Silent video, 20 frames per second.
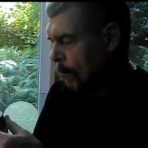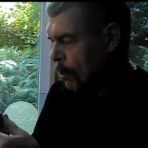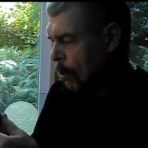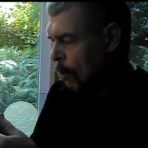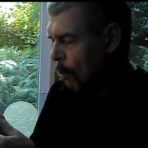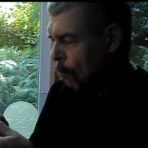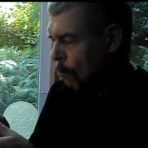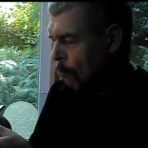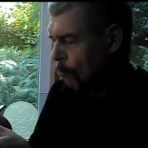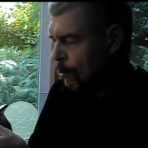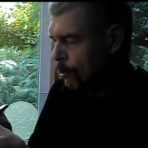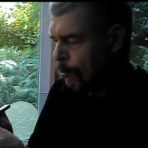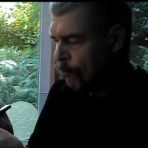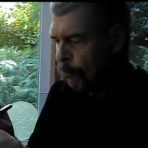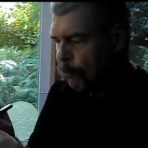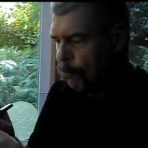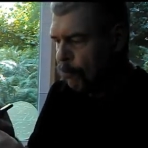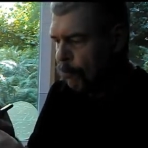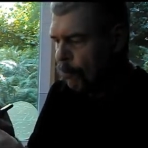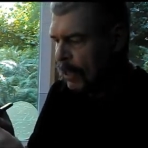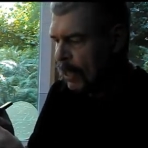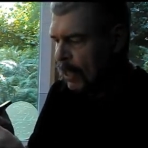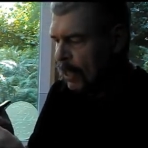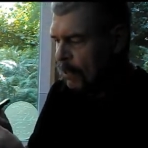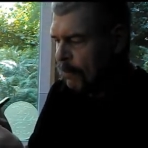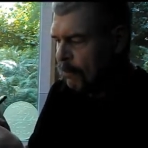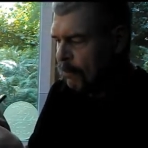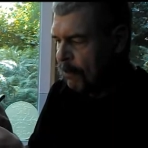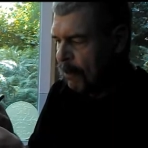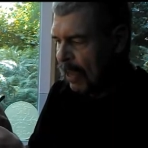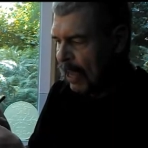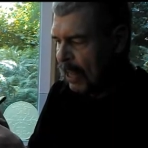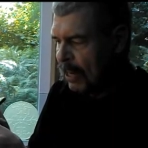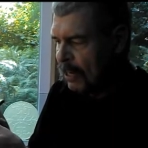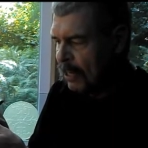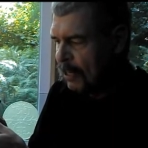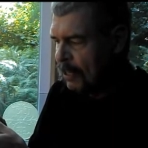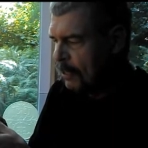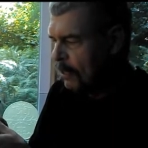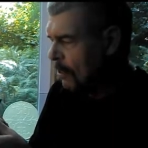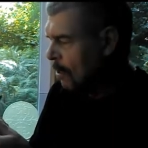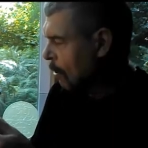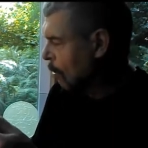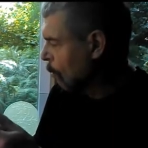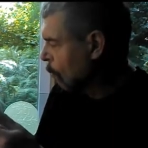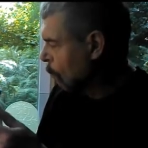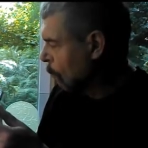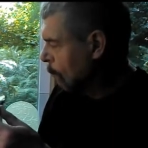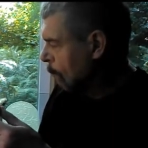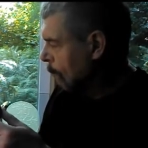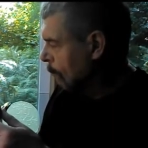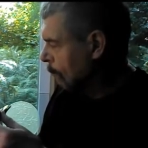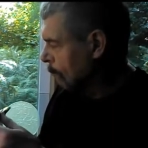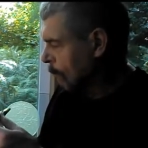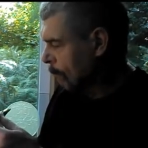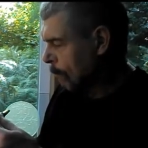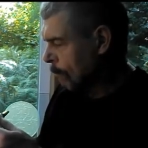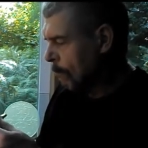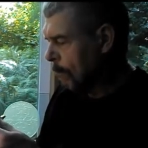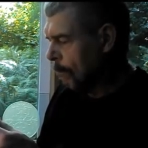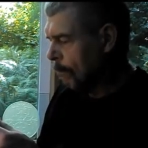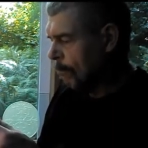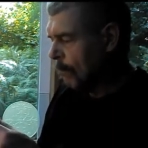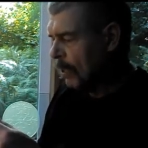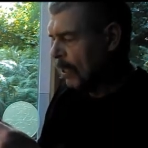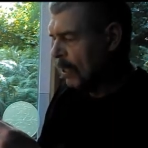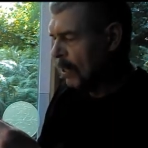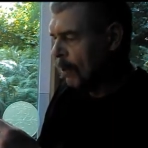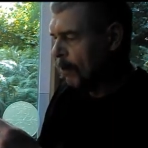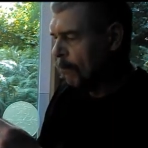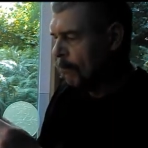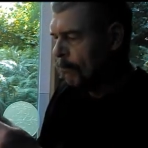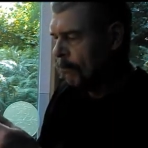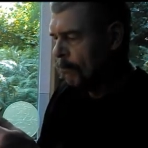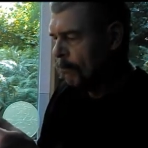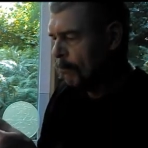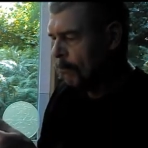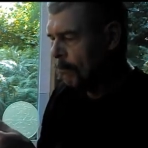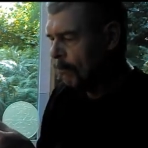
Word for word: no screwed in tenon, no, you know,